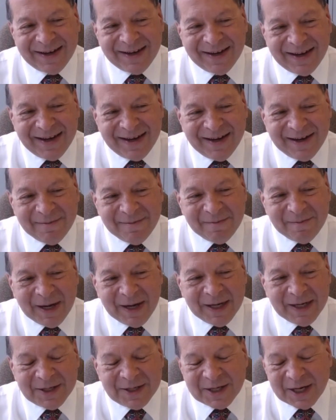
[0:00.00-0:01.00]
an
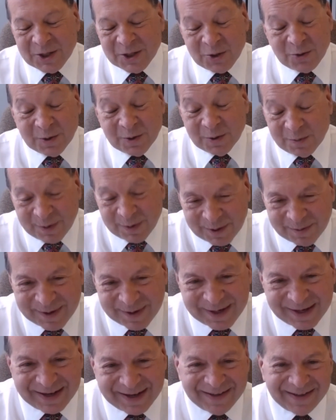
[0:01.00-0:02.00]
industrial
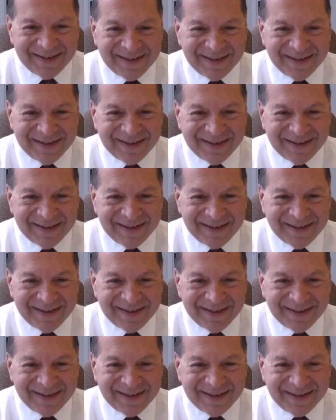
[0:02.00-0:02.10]
property